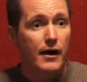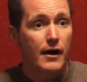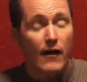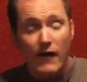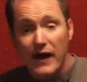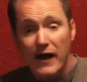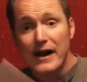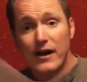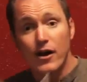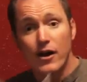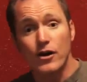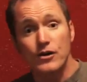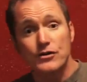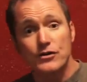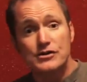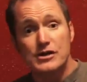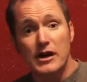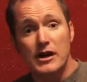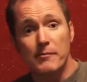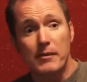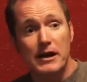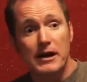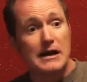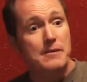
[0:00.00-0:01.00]
They'd heard
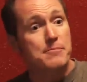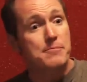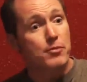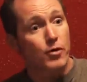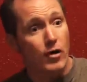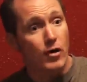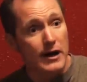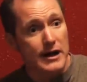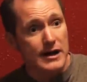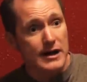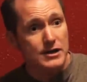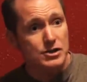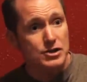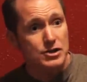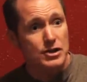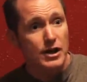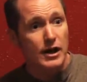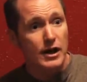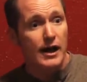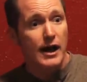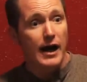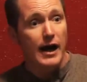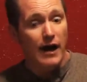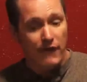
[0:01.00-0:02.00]
somebody
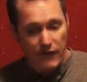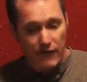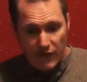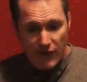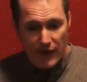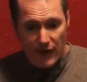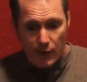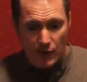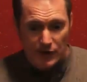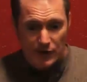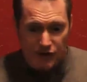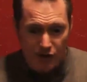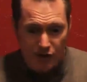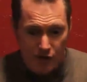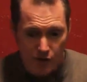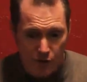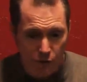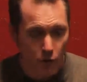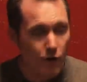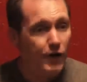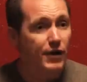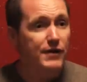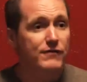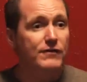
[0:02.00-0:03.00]
preach, and then they went to the
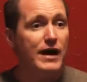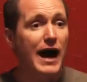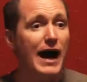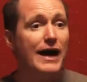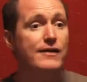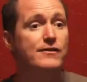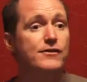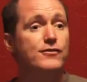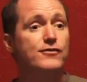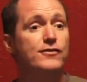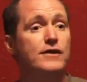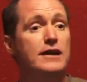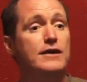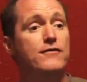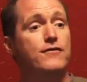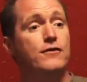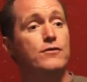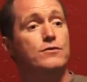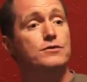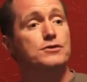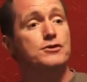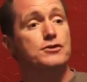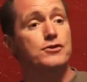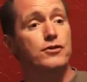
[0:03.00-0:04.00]
Word of God to see if it
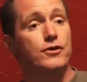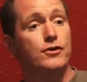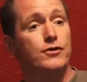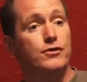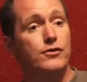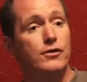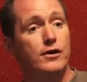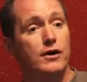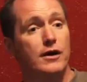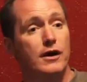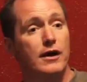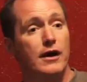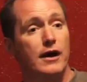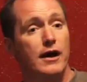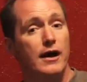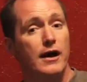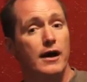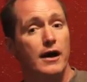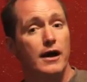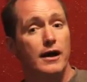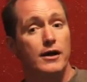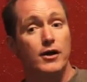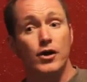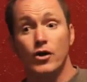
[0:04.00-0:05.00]
was true.
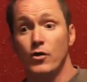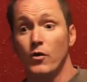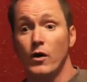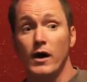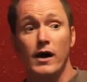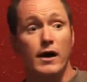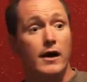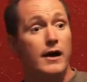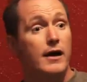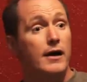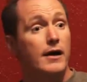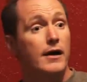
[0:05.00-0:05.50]
You know what?